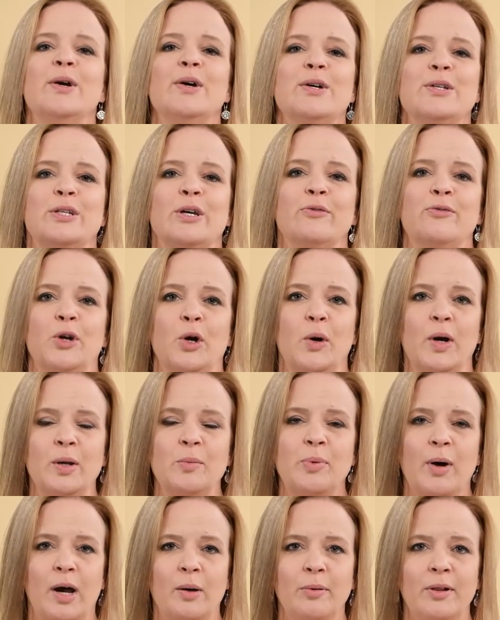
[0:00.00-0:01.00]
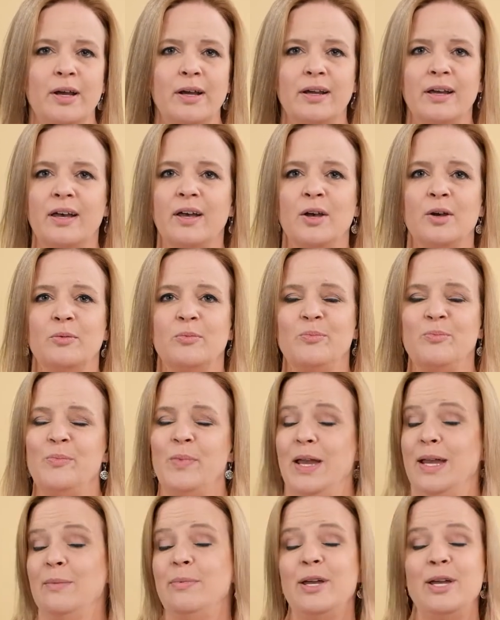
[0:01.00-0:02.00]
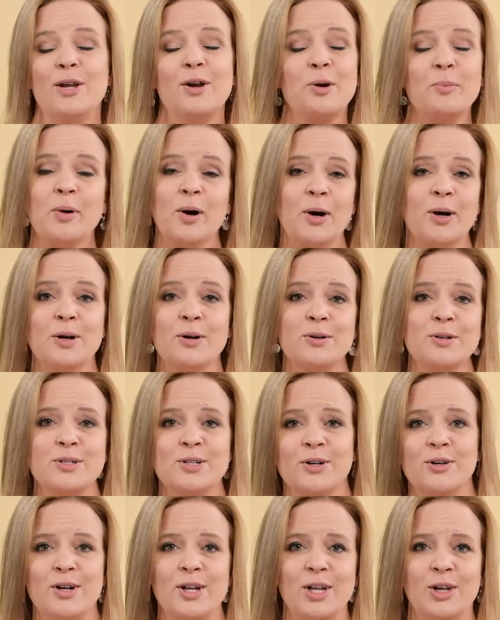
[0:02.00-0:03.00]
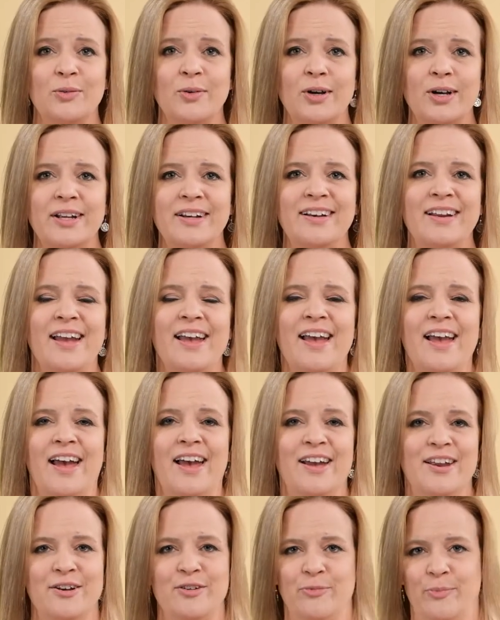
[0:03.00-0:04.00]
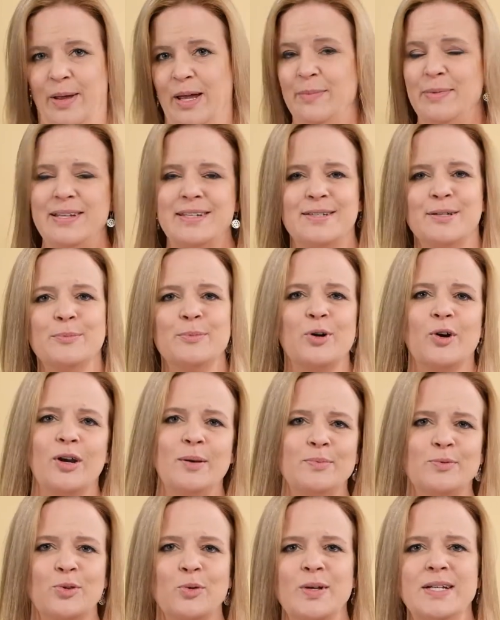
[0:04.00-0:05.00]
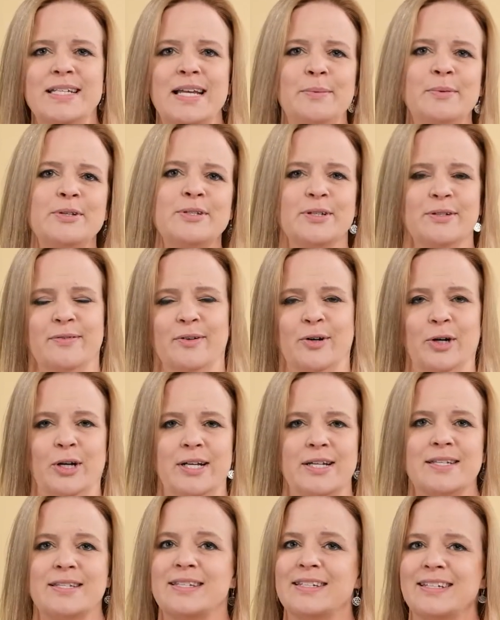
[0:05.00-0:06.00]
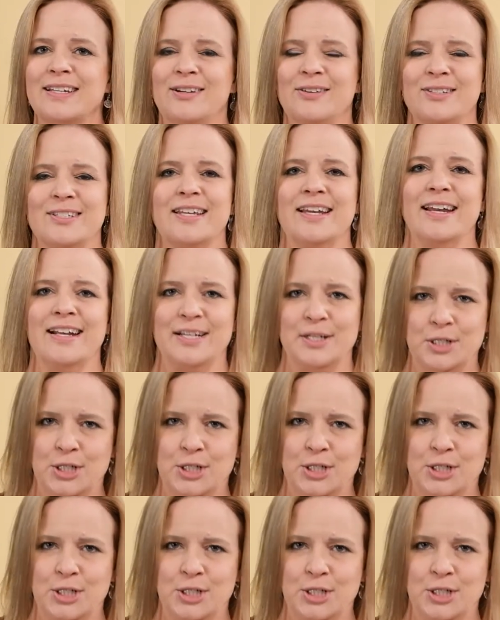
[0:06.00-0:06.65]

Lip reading: So if you're in public, maybe your partner's turning you on, and maybe some creep 3 tables over is, who's like,